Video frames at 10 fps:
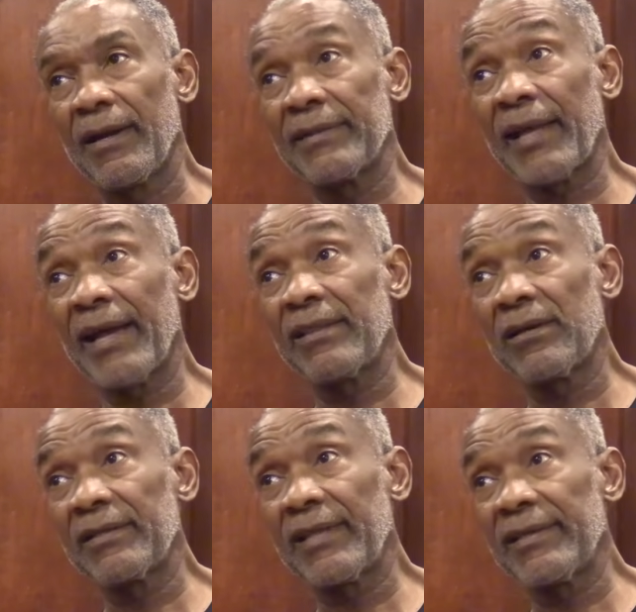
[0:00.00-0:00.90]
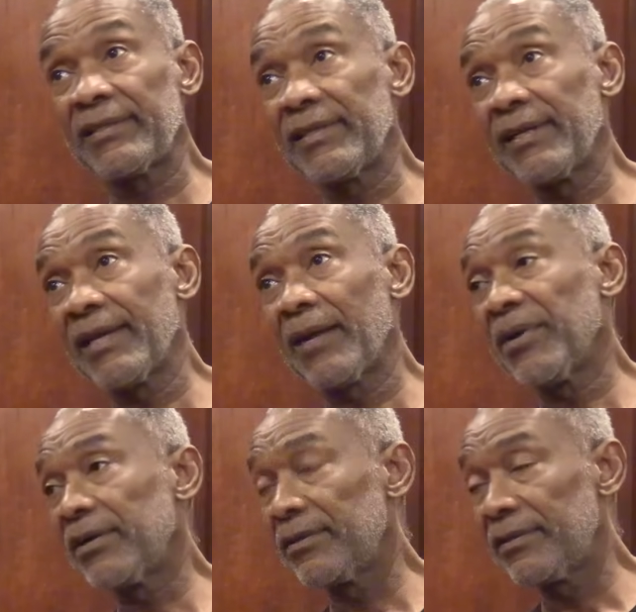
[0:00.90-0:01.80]
I thought I'd stay in the army
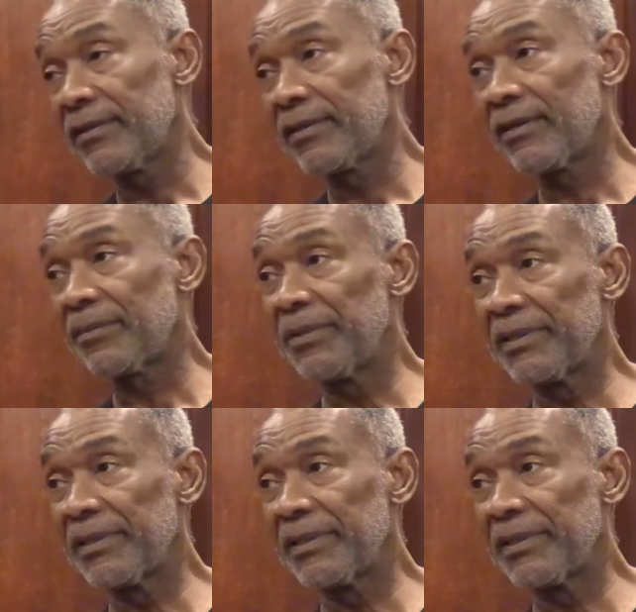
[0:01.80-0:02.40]
and go to the top.